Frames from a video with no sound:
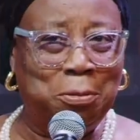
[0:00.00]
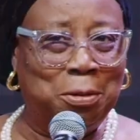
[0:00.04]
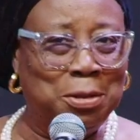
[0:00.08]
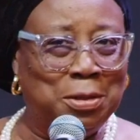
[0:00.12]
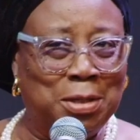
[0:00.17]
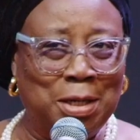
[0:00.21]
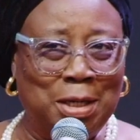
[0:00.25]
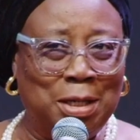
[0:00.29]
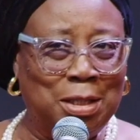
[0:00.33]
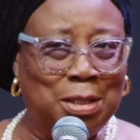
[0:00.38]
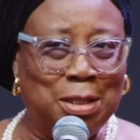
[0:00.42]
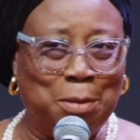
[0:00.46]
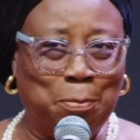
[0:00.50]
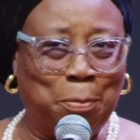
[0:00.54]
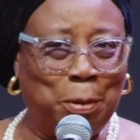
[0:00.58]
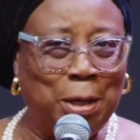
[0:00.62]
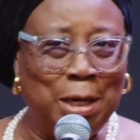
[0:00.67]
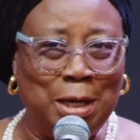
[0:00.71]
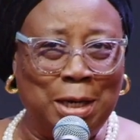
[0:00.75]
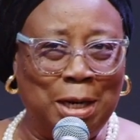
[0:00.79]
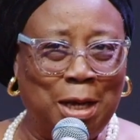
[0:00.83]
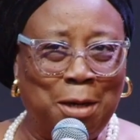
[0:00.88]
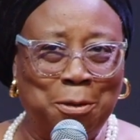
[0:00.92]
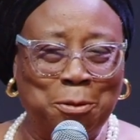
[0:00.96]
was really
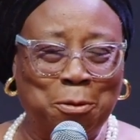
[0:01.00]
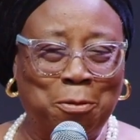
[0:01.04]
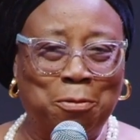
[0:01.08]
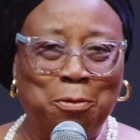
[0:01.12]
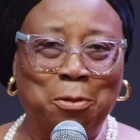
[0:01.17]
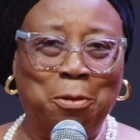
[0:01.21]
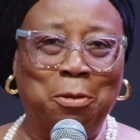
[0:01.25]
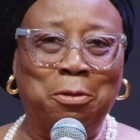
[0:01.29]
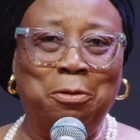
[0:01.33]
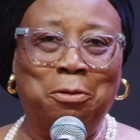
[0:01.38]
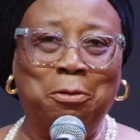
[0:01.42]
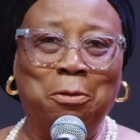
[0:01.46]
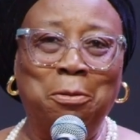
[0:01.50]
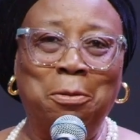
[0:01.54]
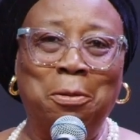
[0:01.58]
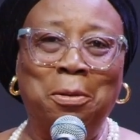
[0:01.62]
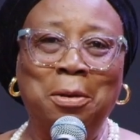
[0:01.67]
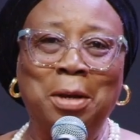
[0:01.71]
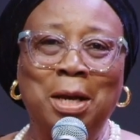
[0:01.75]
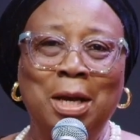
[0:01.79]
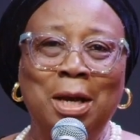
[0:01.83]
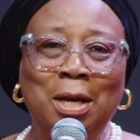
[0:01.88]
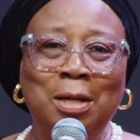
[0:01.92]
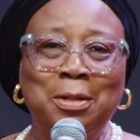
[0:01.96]
spinning out of
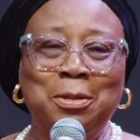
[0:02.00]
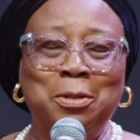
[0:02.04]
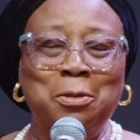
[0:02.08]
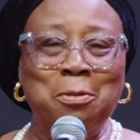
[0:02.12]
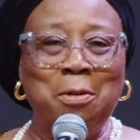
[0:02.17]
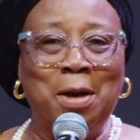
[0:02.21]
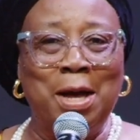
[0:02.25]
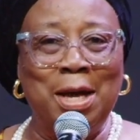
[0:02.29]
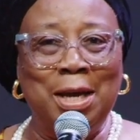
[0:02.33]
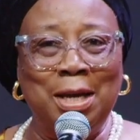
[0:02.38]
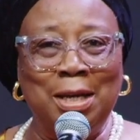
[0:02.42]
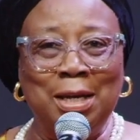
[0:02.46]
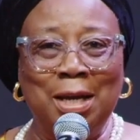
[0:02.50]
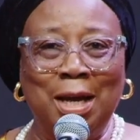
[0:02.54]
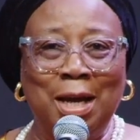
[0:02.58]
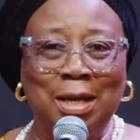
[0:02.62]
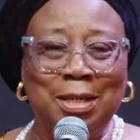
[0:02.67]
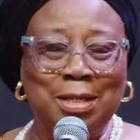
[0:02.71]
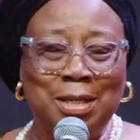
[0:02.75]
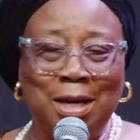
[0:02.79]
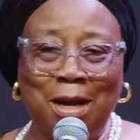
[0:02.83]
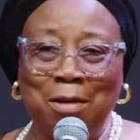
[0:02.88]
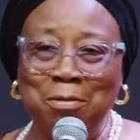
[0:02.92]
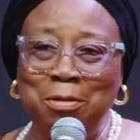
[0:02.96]
control. So
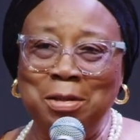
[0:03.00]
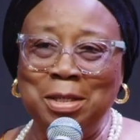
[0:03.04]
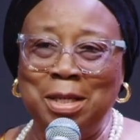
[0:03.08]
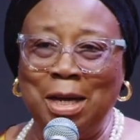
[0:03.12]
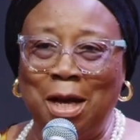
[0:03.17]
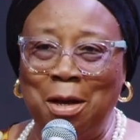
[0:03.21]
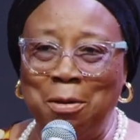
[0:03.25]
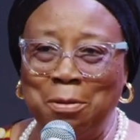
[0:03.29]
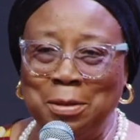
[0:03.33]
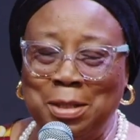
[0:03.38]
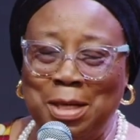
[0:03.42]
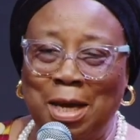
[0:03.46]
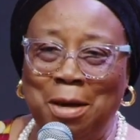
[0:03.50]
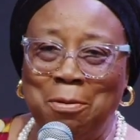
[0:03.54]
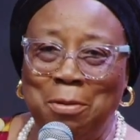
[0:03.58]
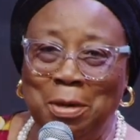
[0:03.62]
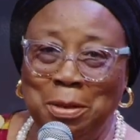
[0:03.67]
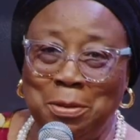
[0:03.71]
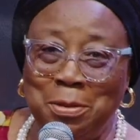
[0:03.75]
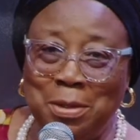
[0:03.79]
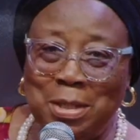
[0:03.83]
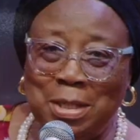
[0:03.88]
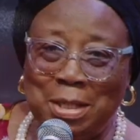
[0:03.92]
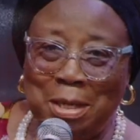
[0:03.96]
I traveled out. I
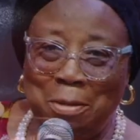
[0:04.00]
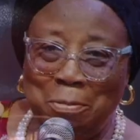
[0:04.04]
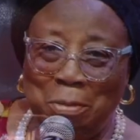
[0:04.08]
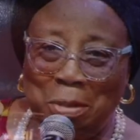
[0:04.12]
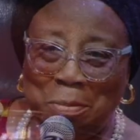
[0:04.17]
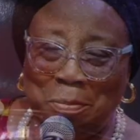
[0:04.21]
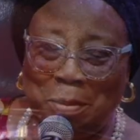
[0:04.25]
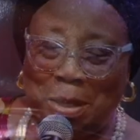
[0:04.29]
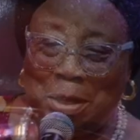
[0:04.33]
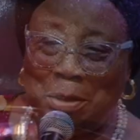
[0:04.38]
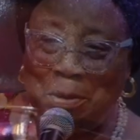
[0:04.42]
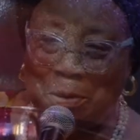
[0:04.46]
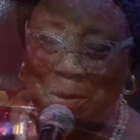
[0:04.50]
went to stay with my